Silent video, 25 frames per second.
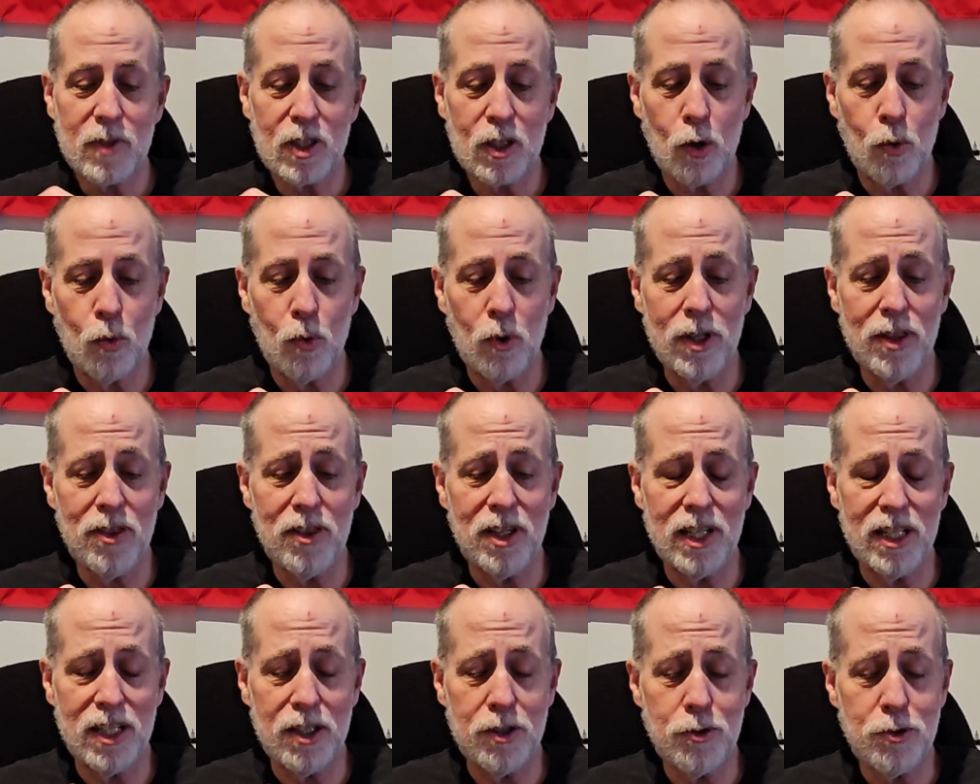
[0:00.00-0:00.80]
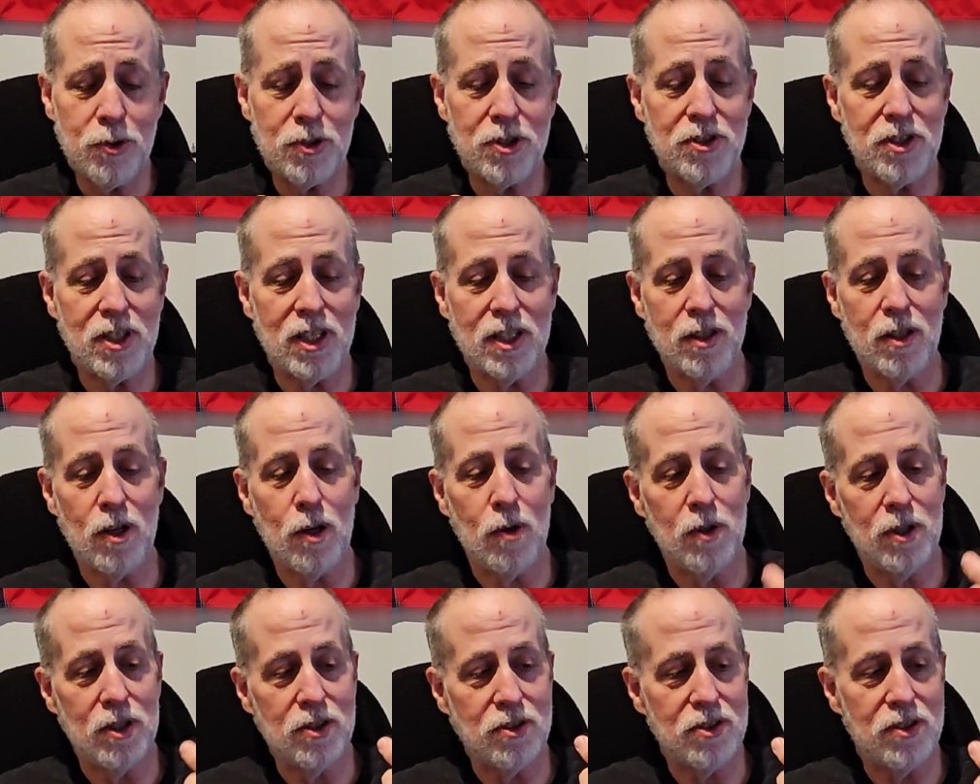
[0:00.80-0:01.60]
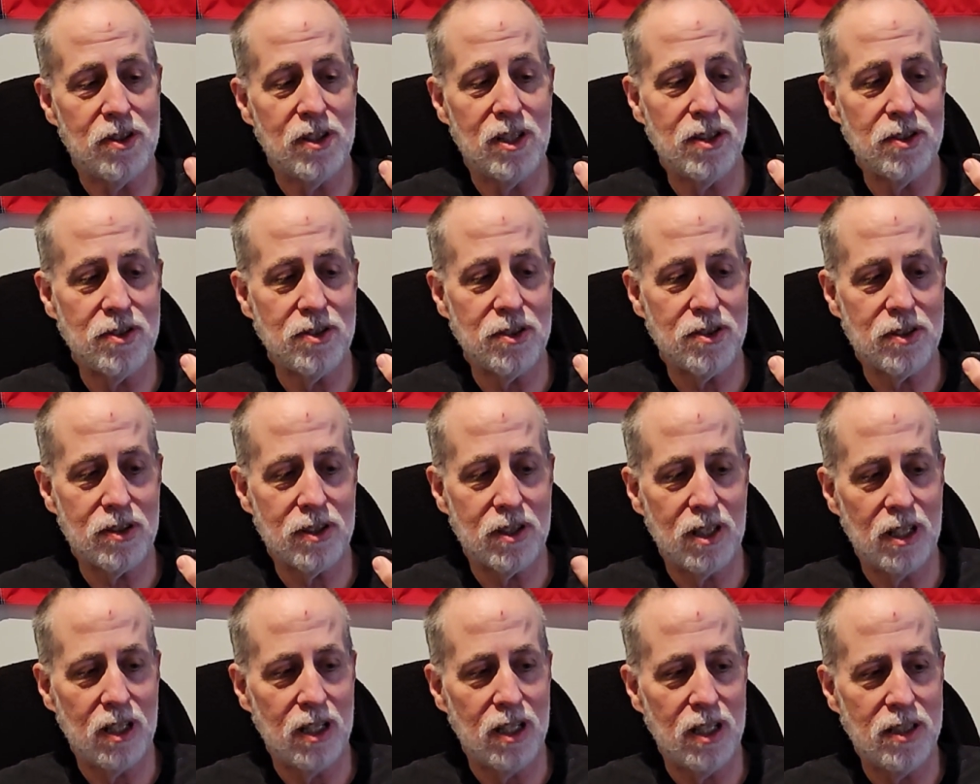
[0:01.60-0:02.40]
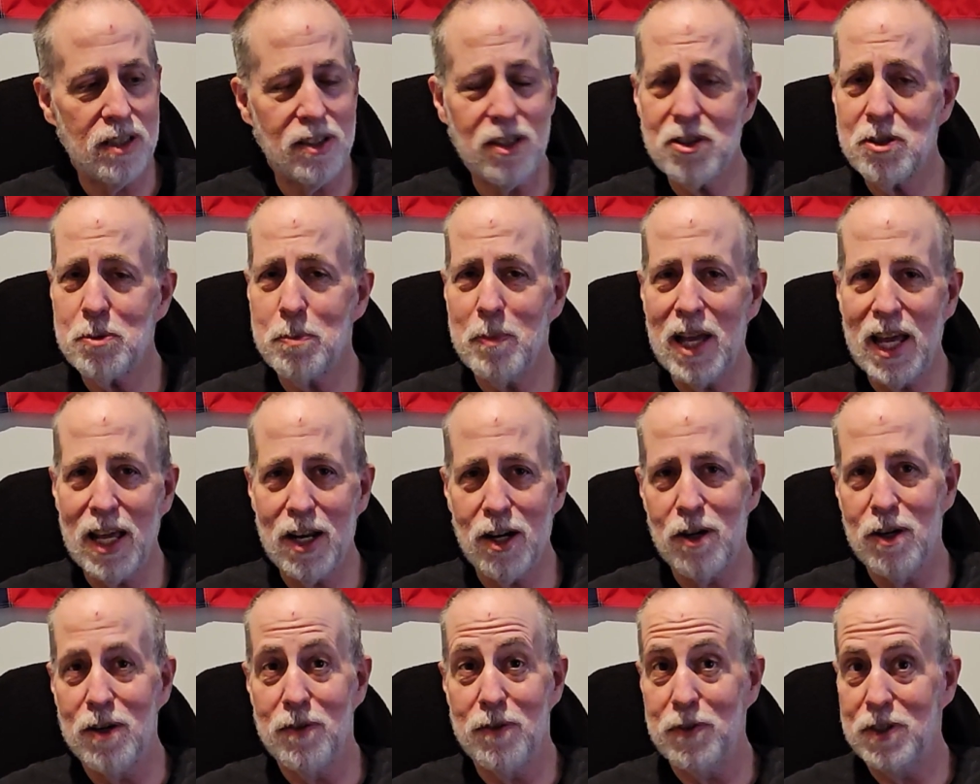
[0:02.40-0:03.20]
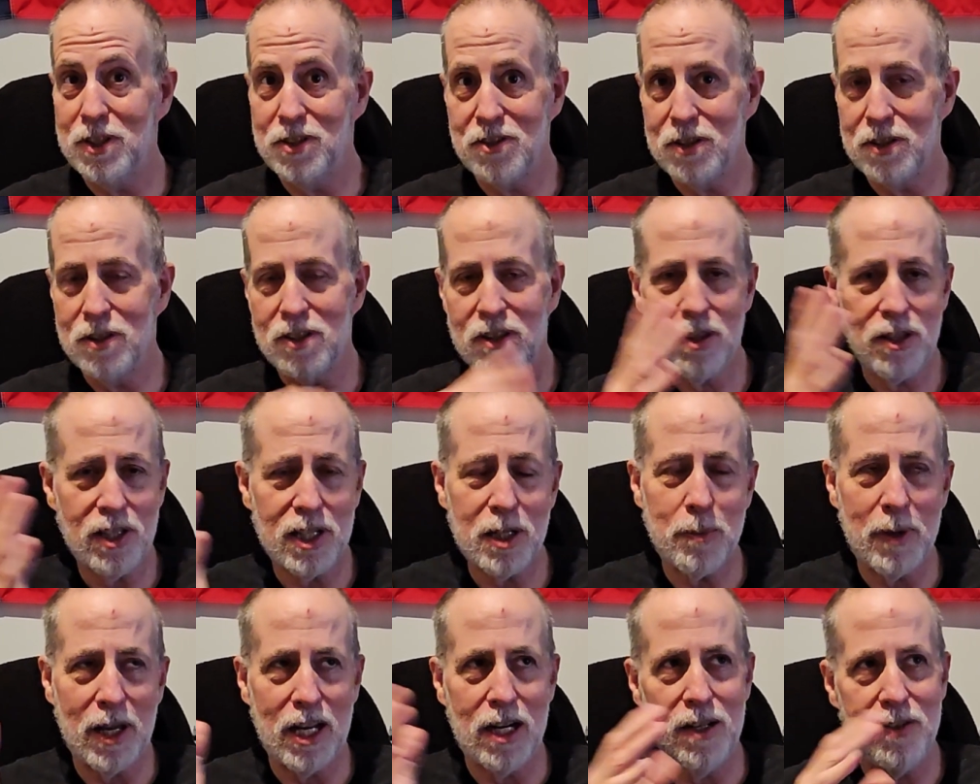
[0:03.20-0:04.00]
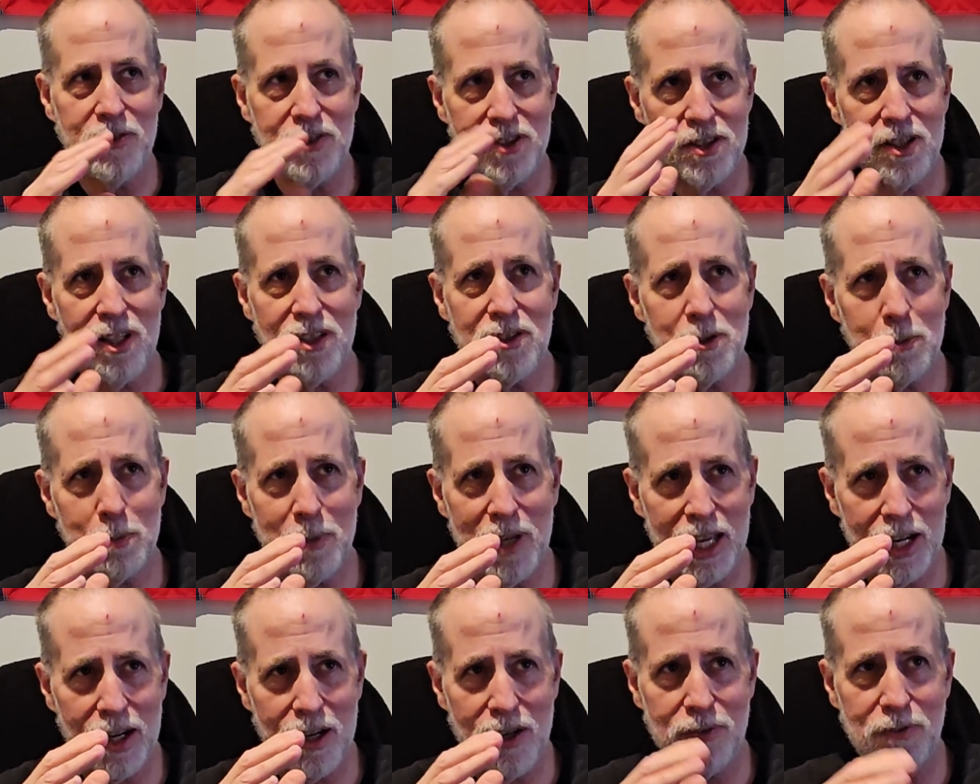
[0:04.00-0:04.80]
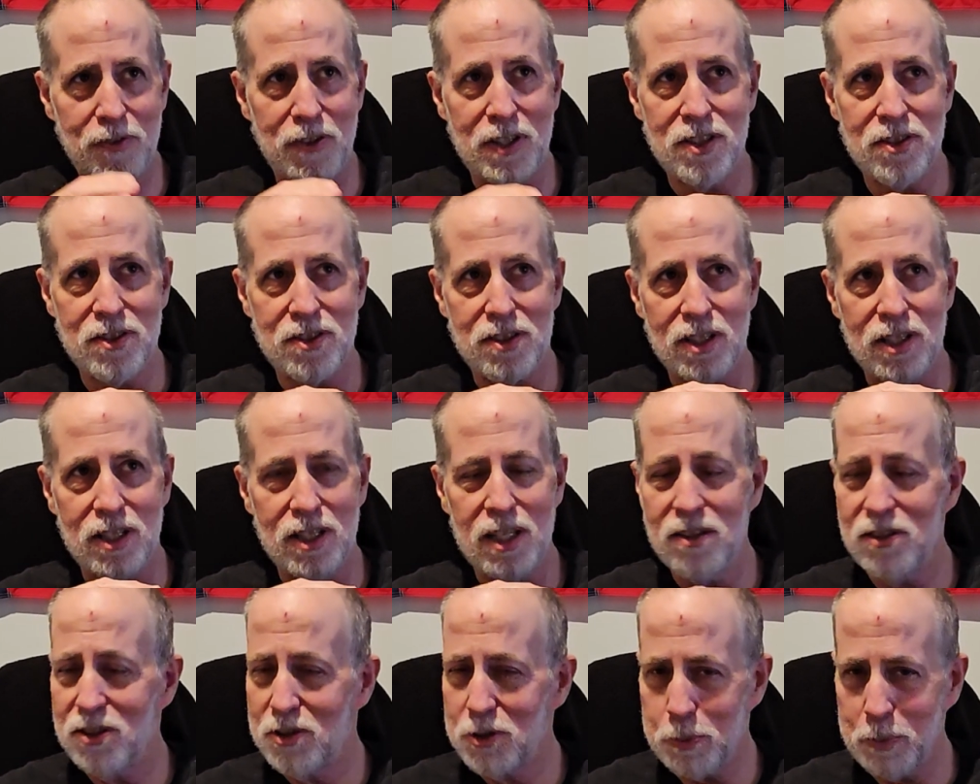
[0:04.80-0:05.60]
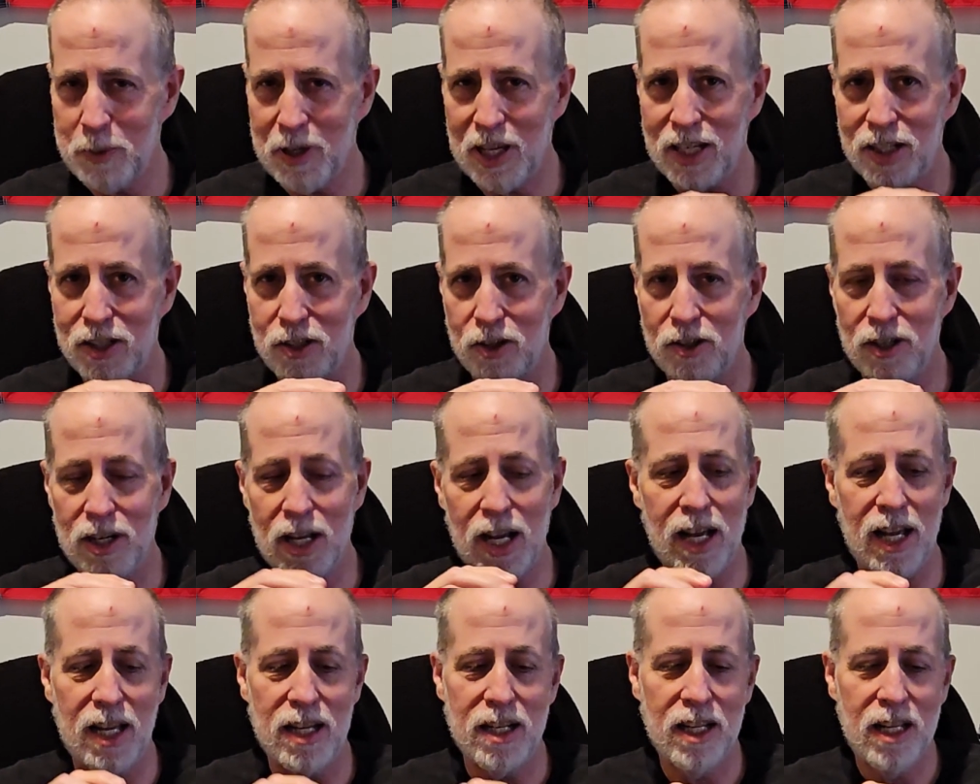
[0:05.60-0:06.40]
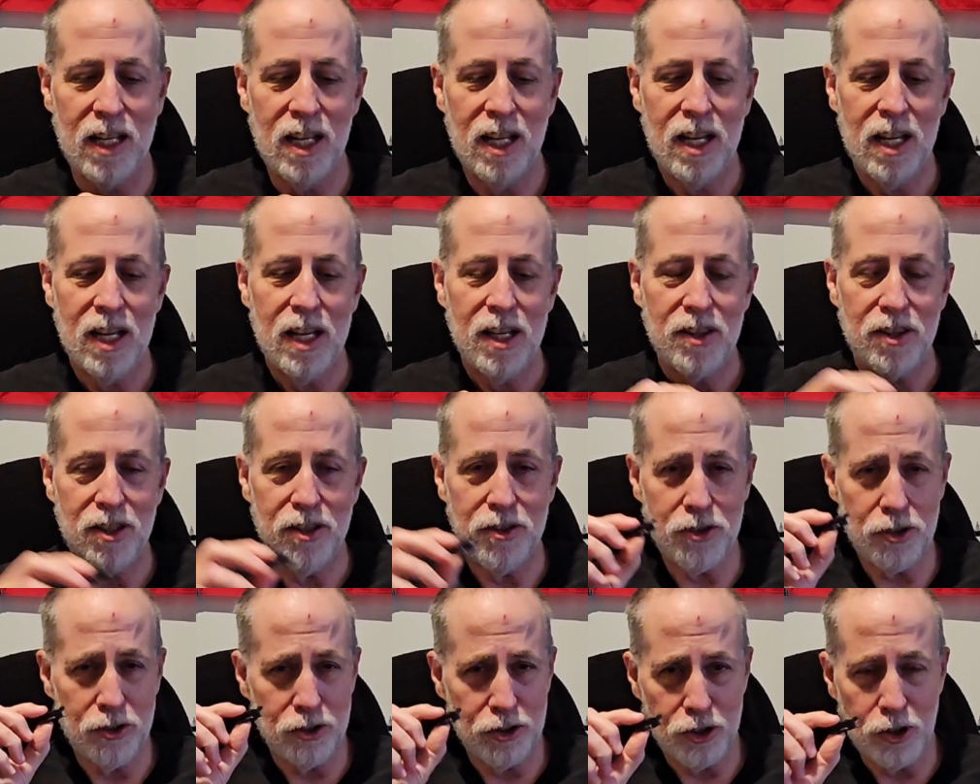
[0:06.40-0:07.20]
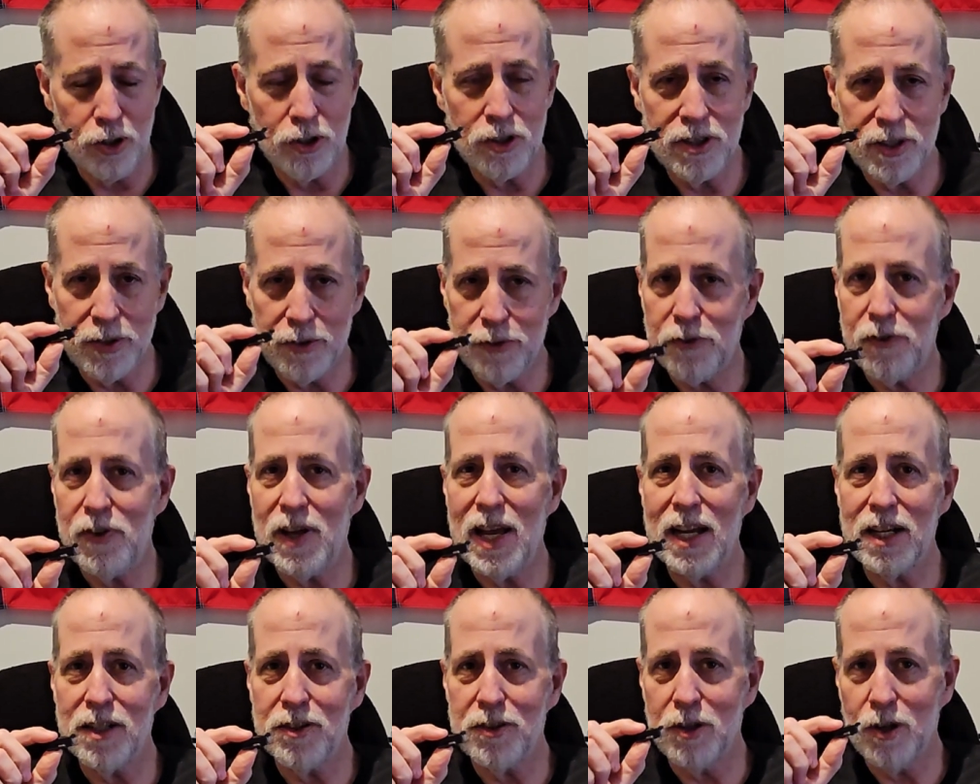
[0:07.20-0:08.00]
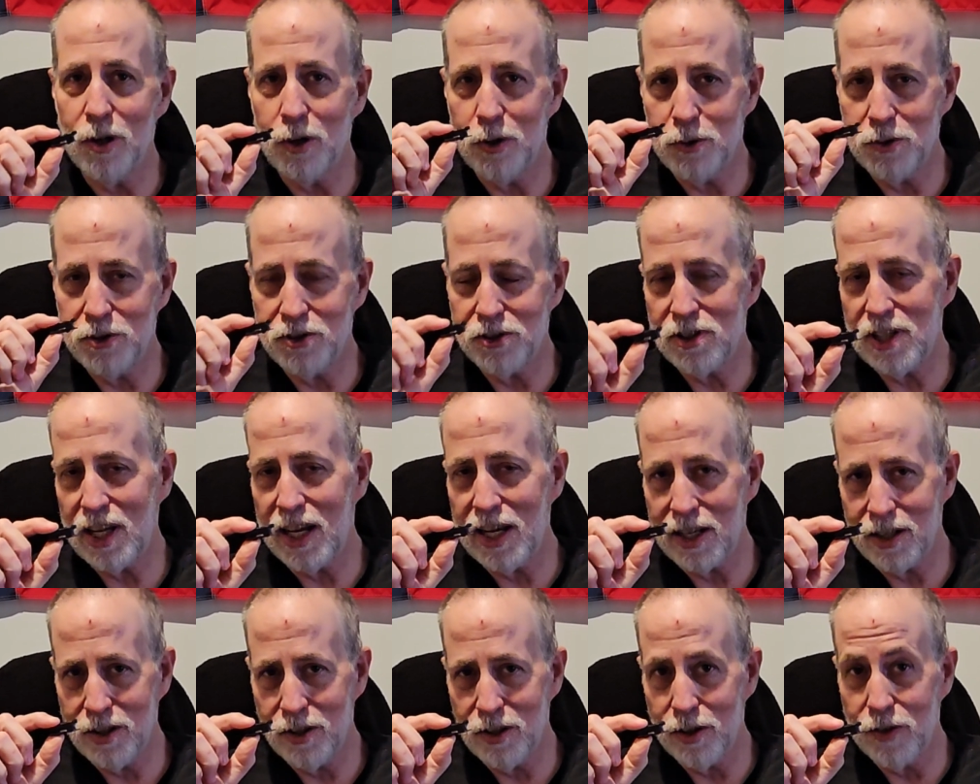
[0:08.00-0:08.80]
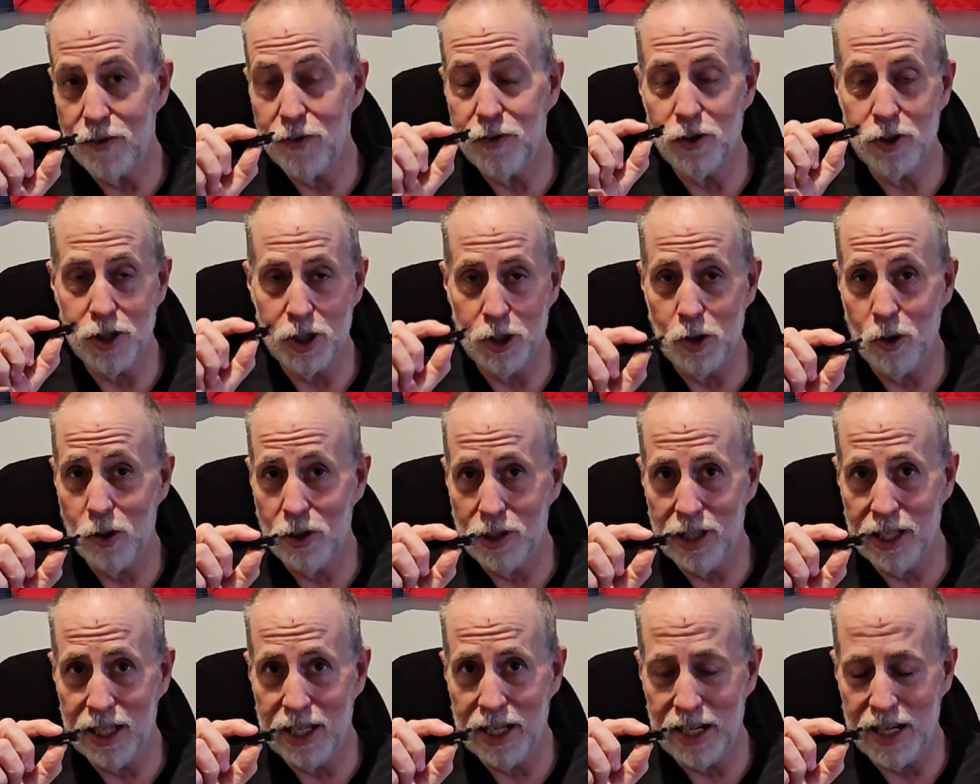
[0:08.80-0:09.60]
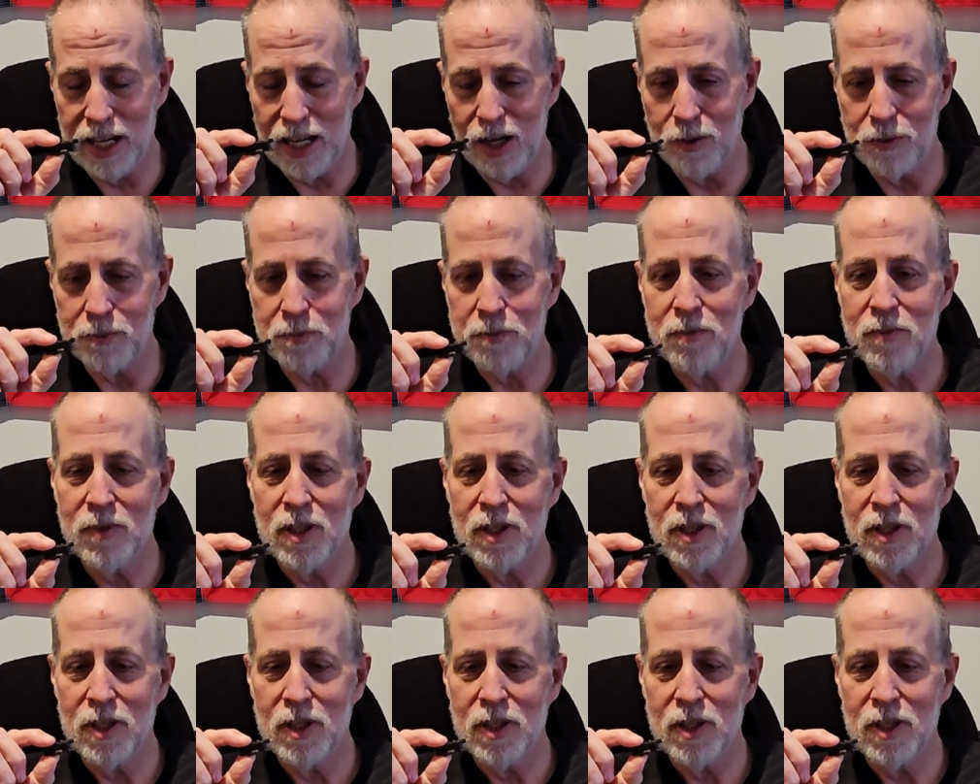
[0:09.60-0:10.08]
One thing interesting though is this. It doesn't matter if it's. Think about it. It doesn't matter if it's in spec or not. This is your de facto standard for your layout.